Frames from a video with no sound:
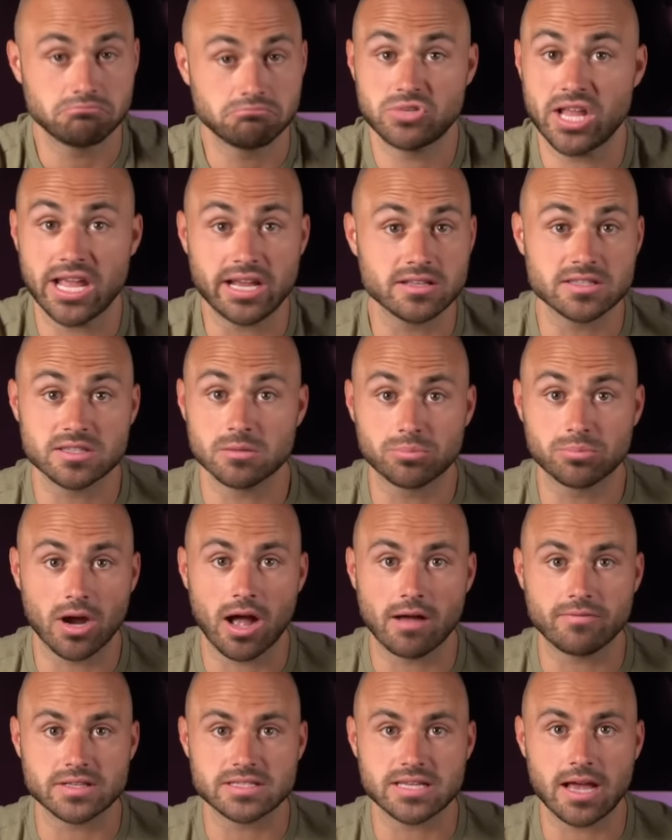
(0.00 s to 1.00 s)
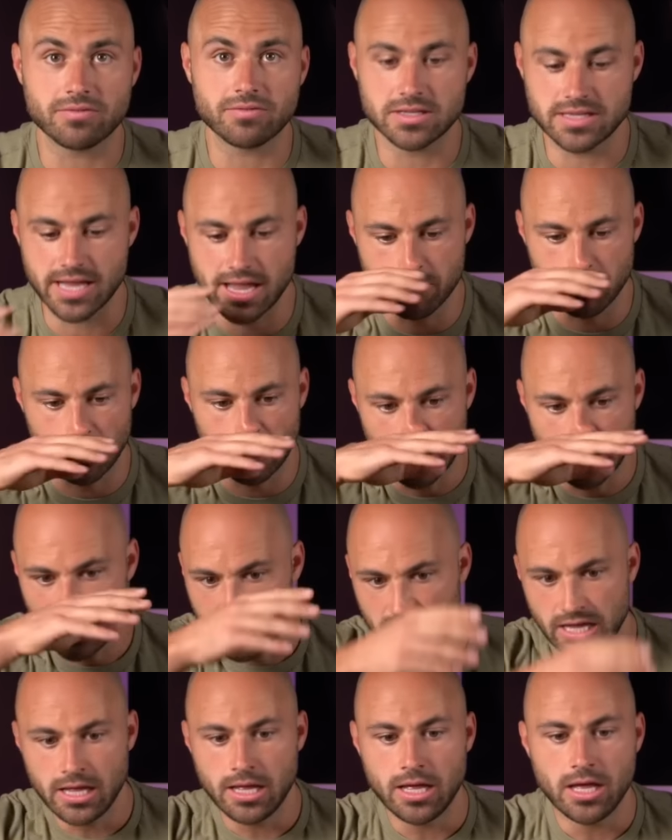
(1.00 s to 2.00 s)
taking some profits off the table.
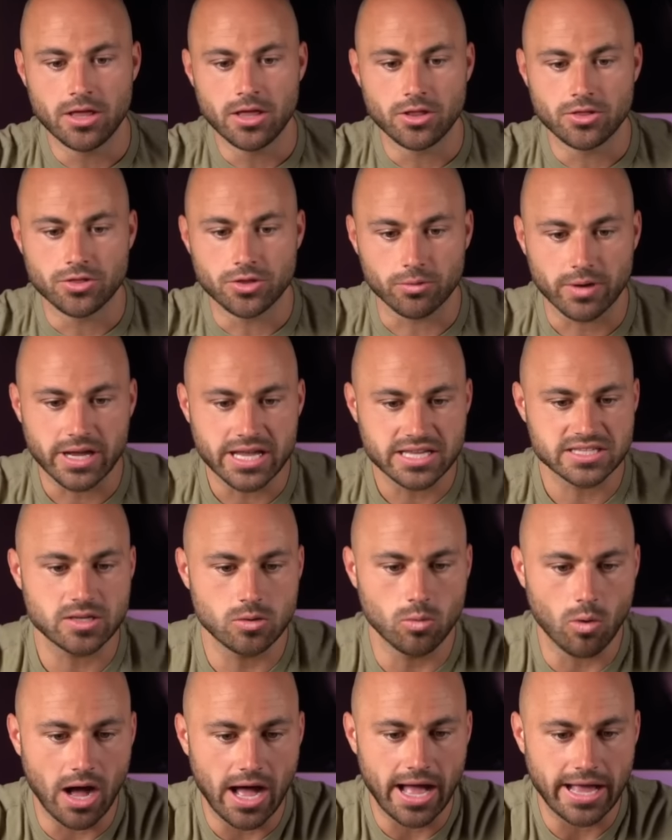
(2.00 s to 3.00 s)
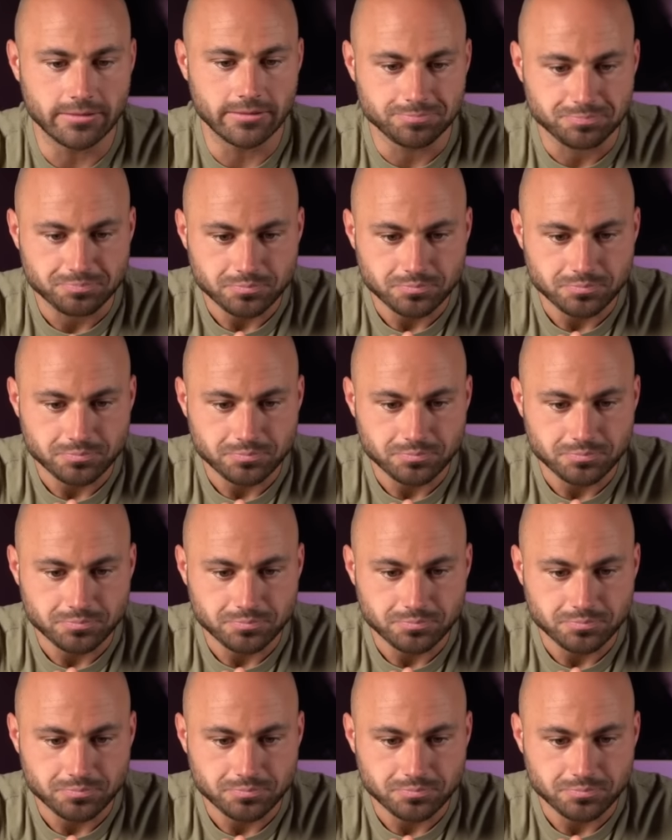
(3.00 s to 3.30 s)
The reason why